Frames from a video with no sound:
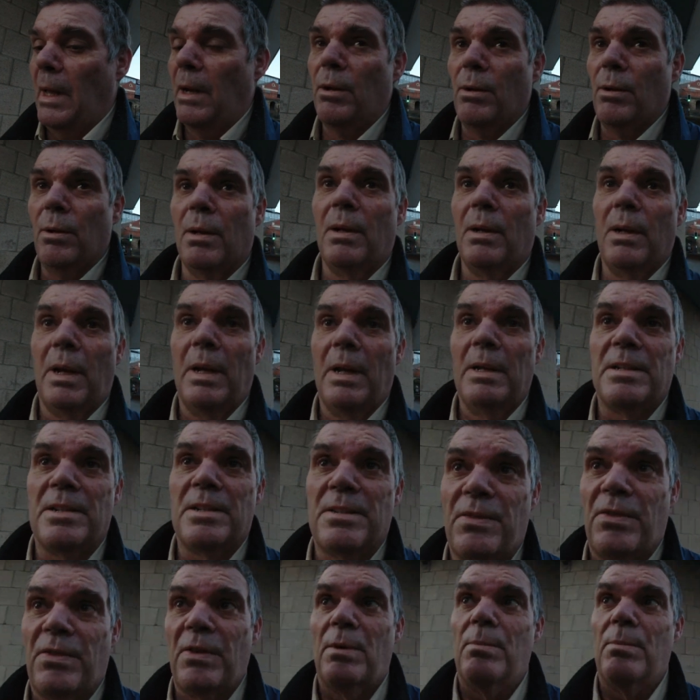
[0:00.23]
Hello,
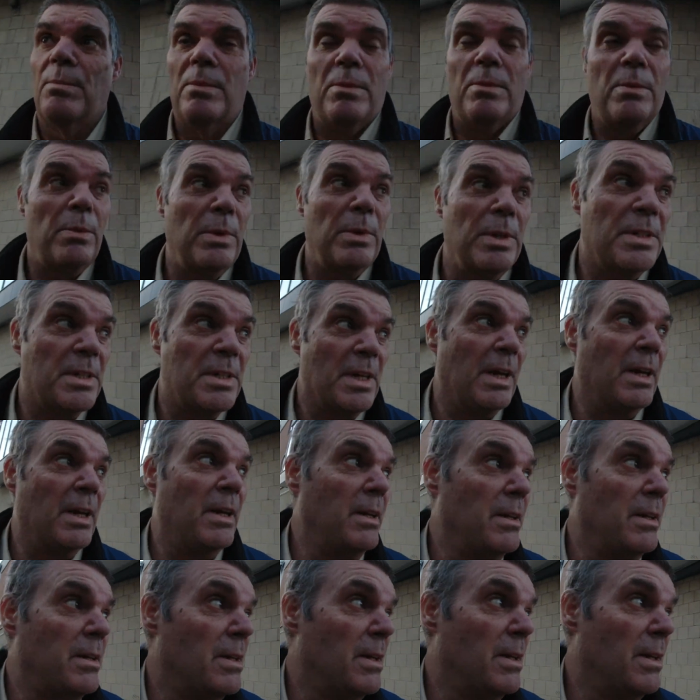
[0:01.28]
Les from
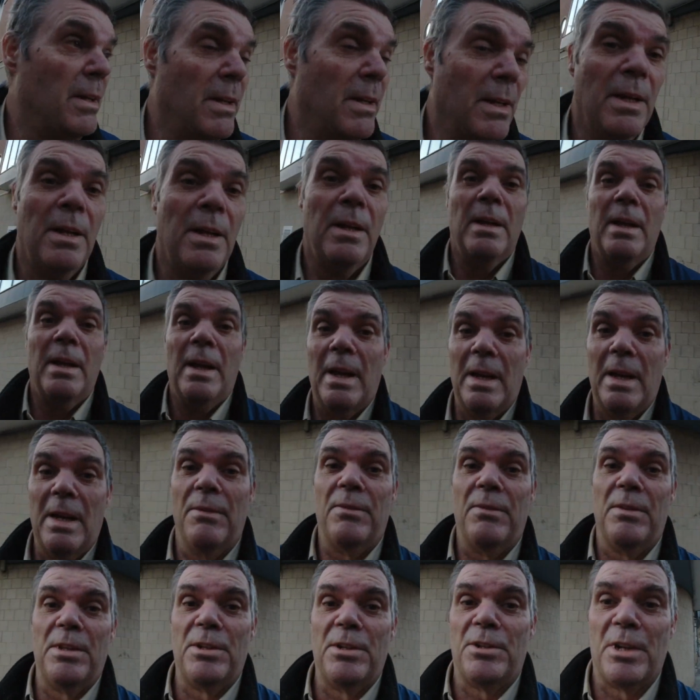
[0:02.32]
Retired and
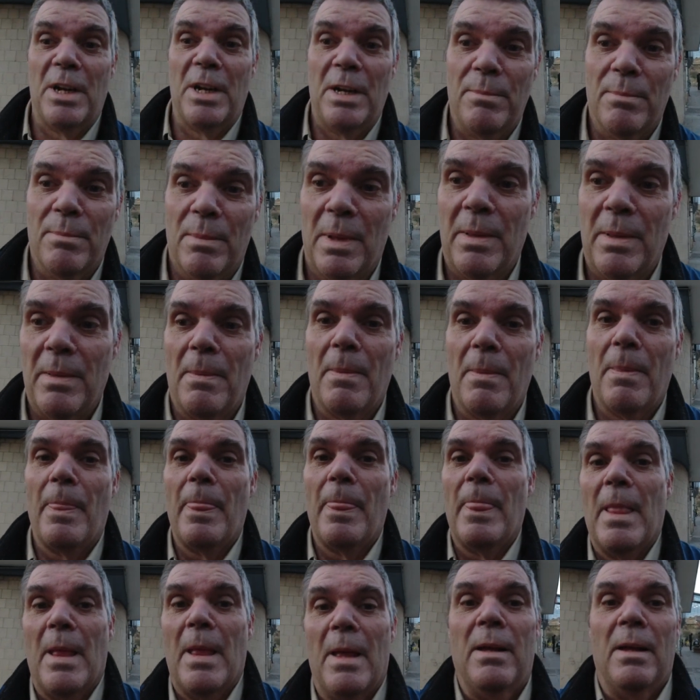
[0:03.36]
Living the Dream.
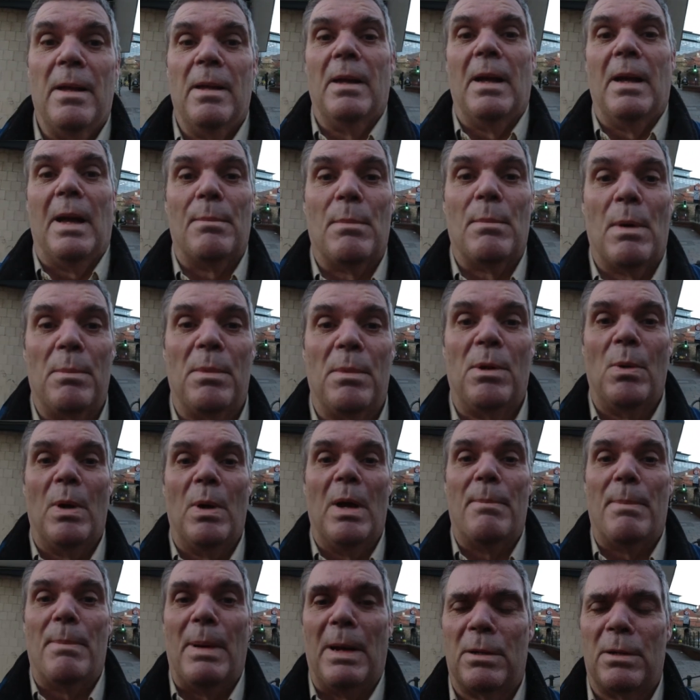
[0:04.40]
I'm on my
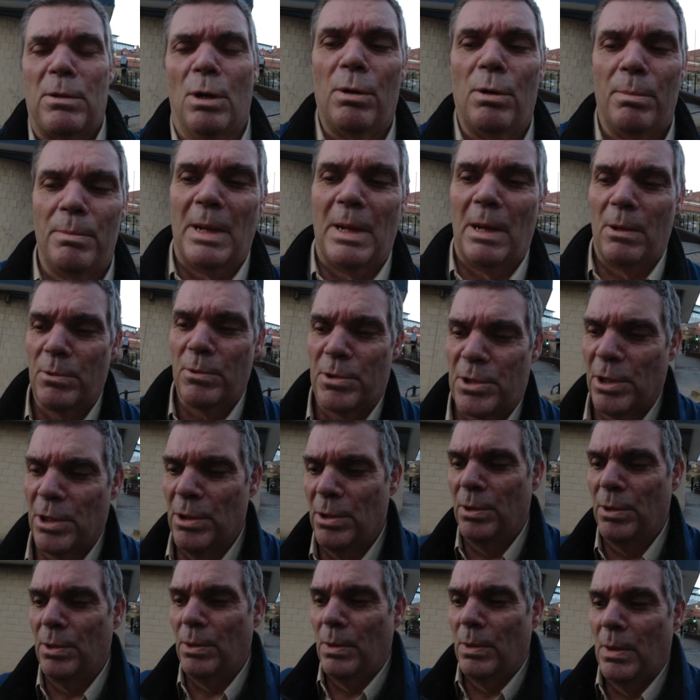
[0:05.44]
way back home now
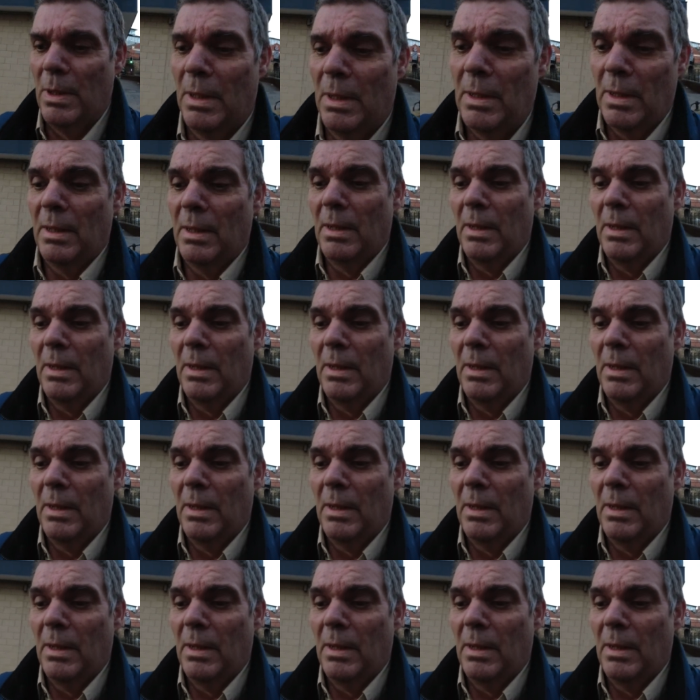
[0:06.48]
to